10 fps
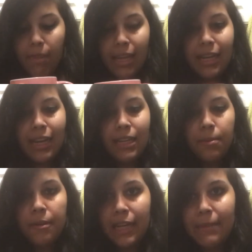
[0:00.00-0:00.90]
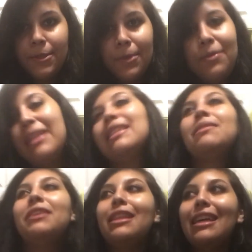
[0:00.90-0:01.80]
It kind of primes your brain to
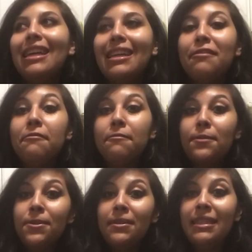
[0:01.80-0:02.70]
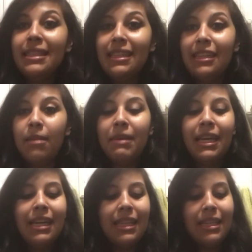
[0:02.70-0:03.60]
be like, fruit is
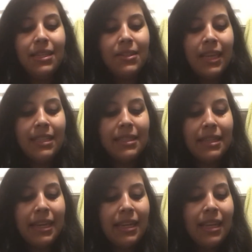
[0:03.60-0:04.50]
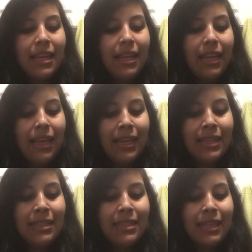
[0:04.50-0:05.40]
incoming, and then you taste it,
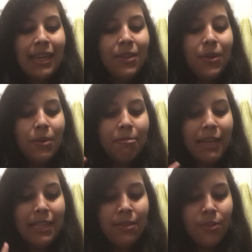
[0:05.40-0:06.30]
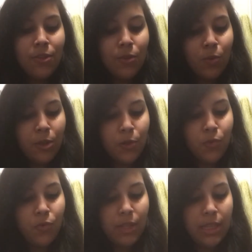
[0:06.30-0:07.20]
and I don't know, the balance just works
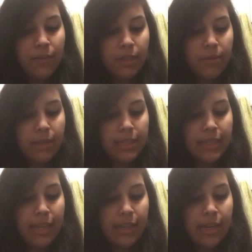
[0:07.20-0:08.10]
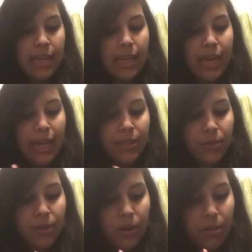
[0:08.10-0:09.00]
really, really well together. I
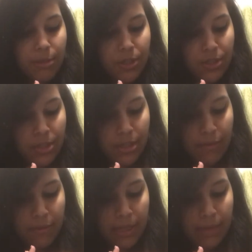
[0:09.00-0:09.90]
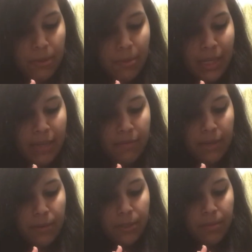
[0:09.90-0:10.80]
don't know how much different it would be if
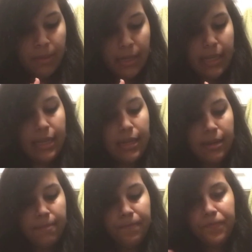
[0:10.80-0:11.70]
I were to put in